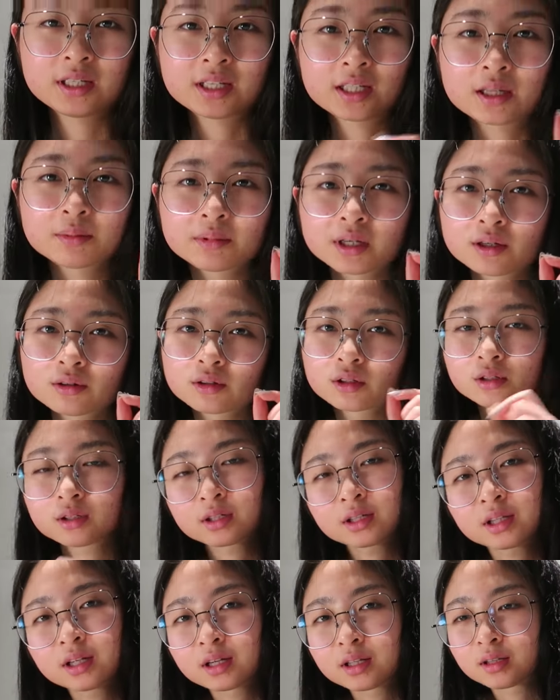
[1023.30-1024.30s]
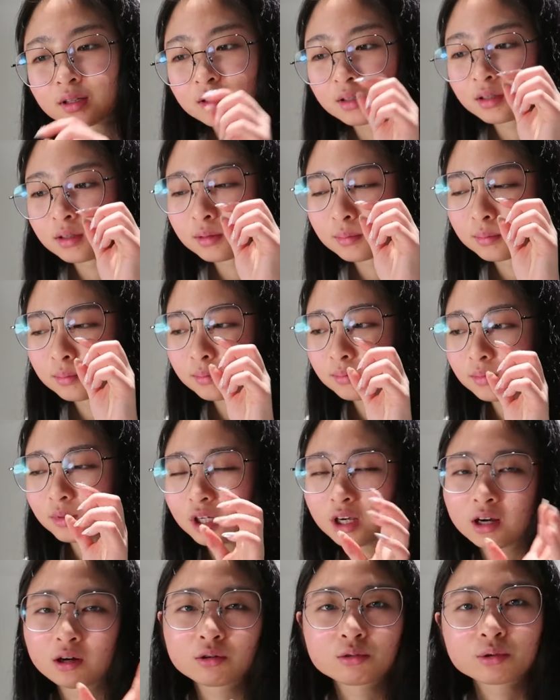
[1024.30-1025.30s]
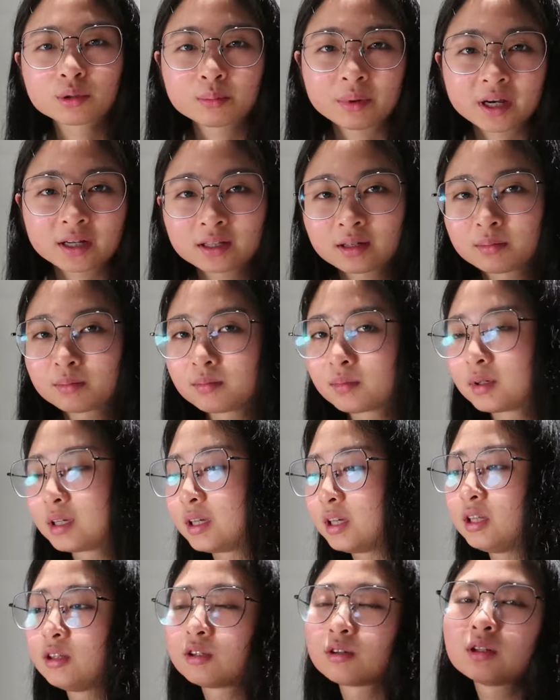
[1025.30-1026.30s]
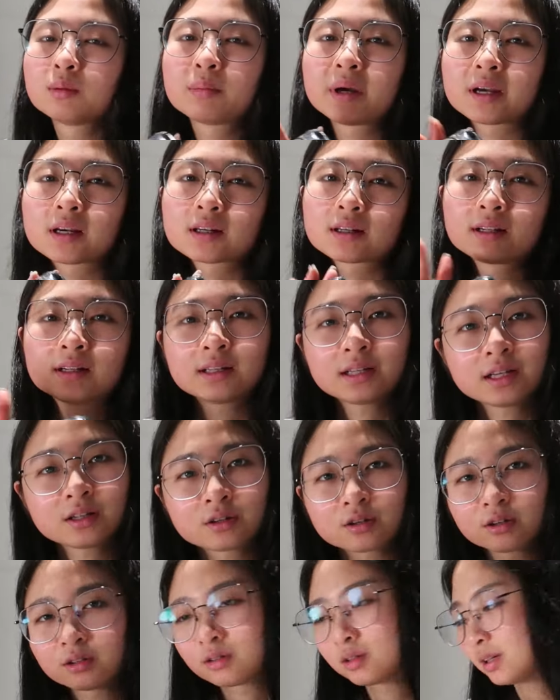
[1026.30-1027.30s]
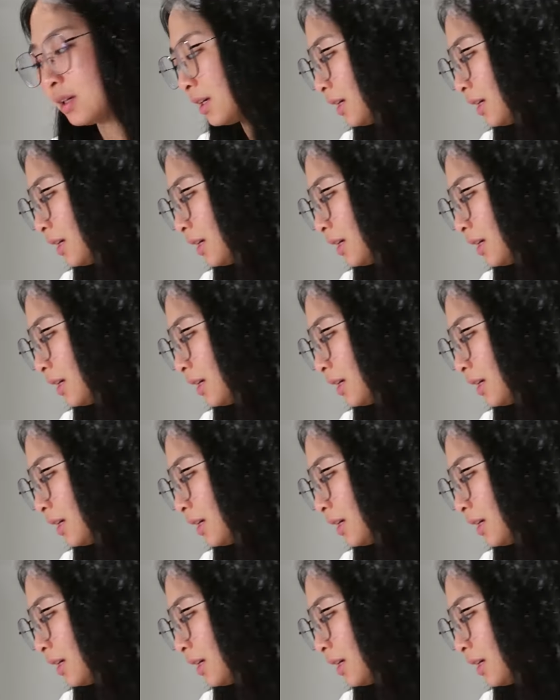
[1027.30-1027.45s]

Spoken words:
take them out, and then I'll repack them into the bag later on.